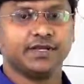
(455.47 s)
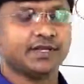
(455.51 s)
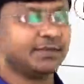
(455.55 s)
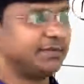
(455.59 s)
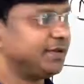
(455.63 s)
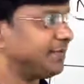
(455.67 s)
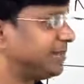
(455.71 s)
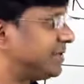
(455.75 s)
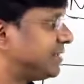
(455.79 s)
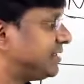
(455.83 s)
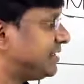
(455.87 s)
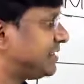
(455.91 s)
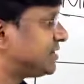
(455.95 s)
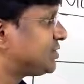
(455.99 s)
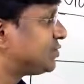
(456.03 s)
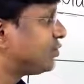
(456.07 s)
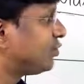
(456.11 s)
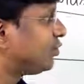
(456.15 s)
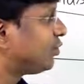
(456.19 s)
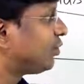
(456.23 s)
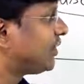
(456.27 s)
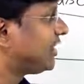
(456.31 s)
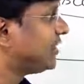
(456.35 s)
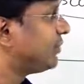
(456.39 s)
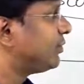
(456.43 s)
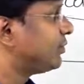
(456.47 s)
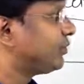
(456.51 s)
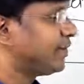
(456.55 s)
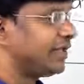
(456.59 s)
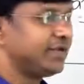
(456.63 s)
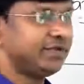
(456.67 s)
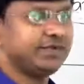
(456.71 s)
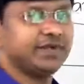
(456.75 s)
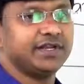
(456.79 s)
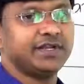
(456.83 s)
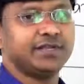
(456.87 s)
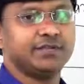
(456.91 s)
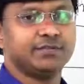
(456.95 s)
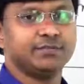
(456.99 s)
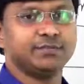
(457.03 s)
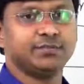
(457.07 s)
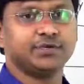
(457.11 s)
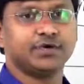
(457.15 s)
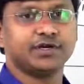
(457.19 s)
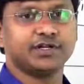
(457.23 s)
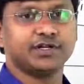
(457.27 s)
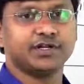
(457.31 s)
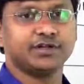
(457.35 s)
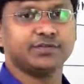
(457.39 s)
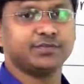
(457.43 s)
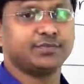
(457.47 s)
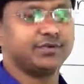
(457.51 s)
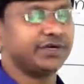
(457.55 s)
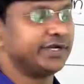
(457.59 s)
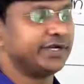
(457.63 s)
Remember this one very, very important